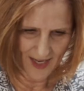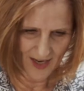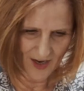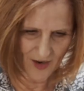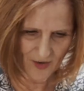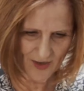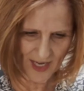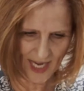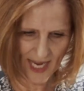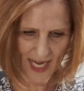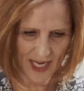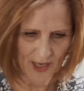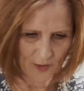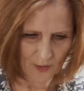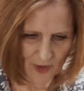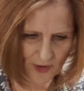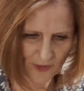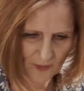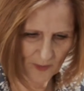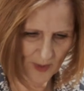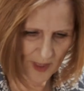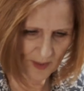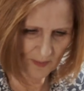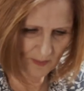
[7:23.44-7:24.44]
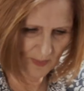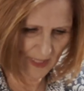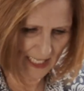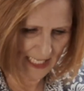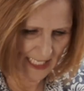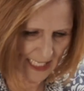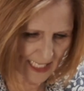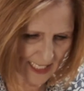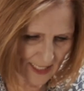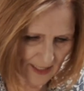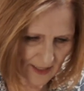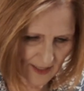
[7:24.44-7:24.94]
Okay, we've been
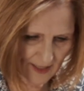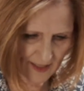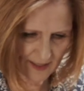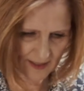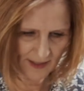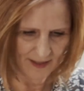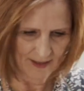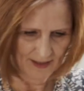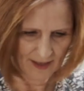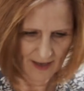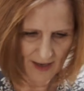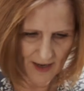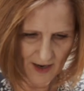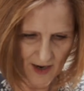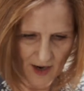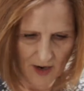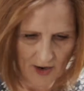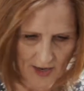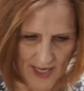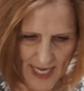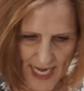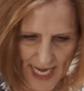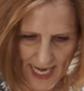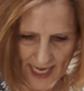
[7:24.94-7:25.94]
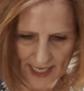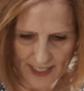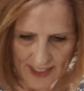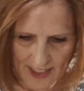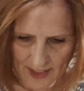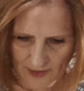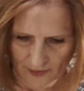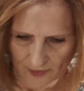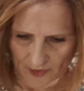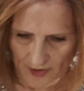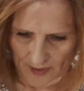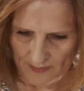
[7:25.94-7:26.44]
beating our
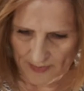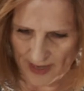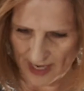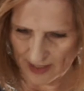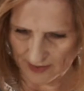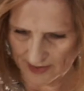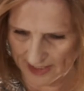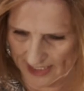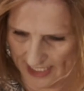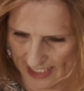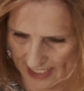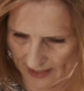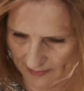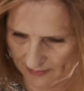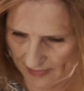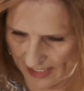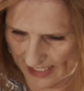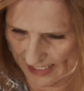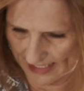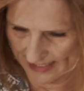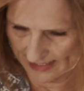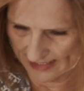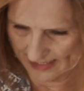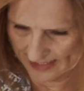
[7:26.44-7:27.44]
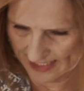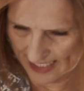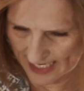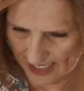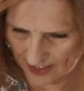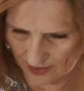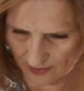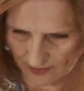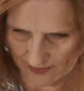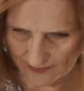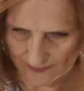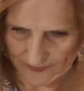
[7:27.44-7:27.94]
candy for about 10 minutes
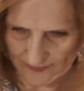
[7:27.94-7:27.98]
now,